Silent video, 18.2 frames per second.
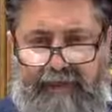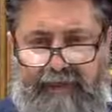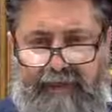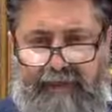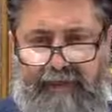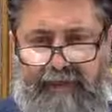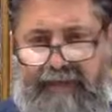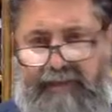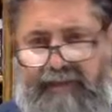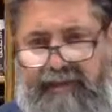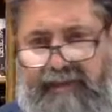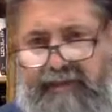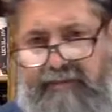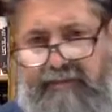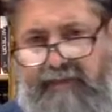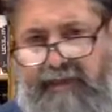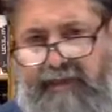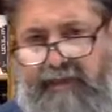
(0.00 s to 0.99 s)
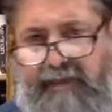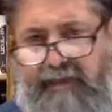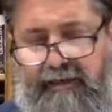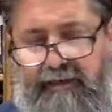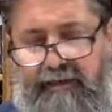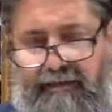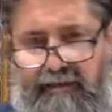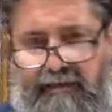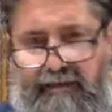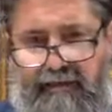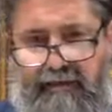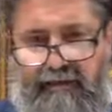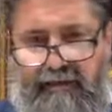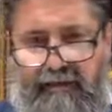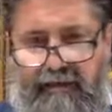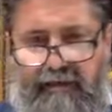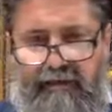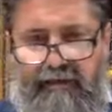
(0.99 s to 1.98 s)
Imagine today,
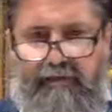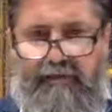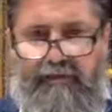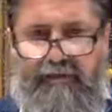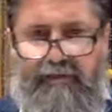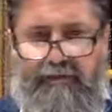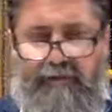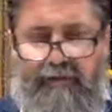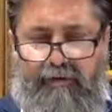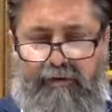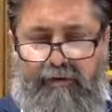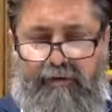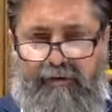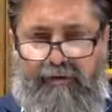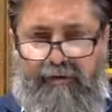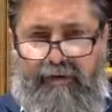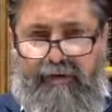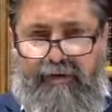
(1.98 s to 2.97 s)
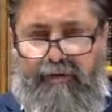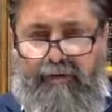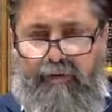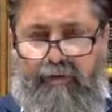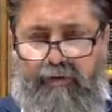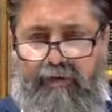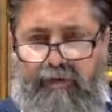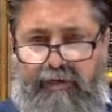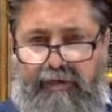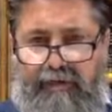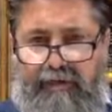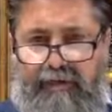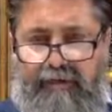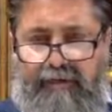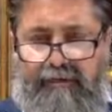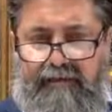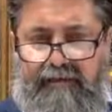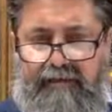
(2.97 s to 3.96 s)
Elohim Shmor, we've been through wars in
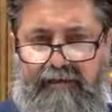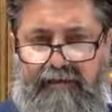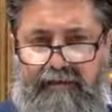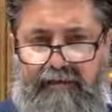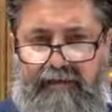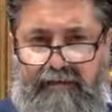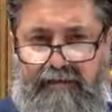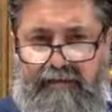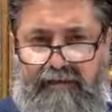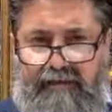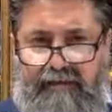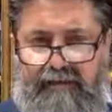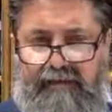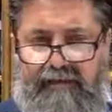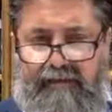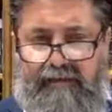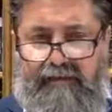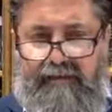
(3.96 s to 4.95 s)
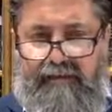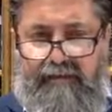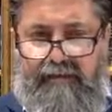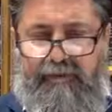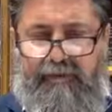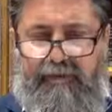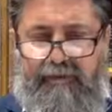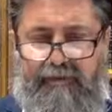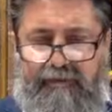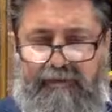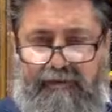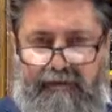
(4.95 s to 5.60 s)
Israel since inception.